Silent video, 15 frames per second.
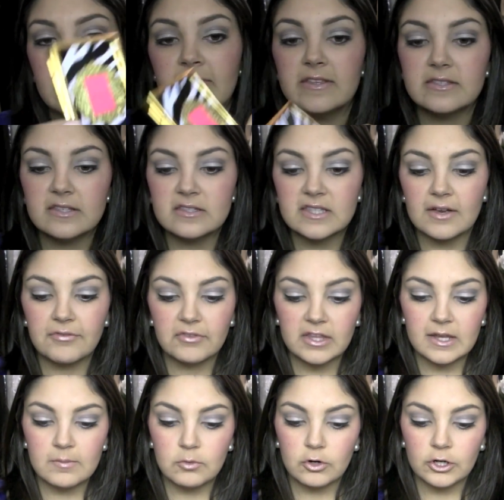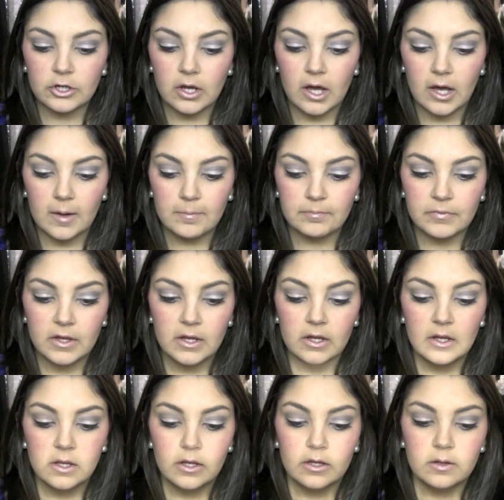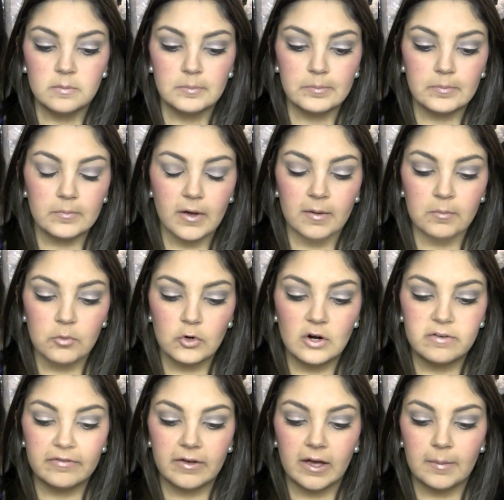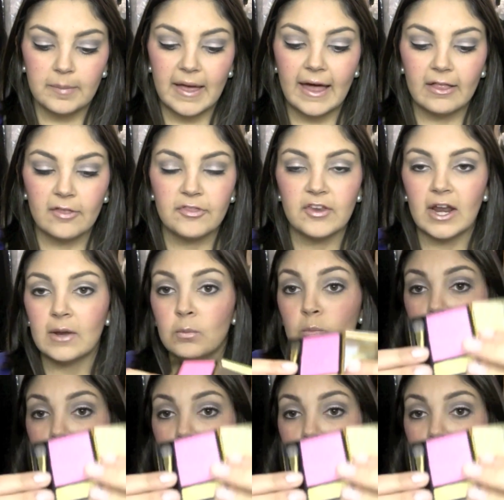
And this is definitely a more um, a more of a palette that I,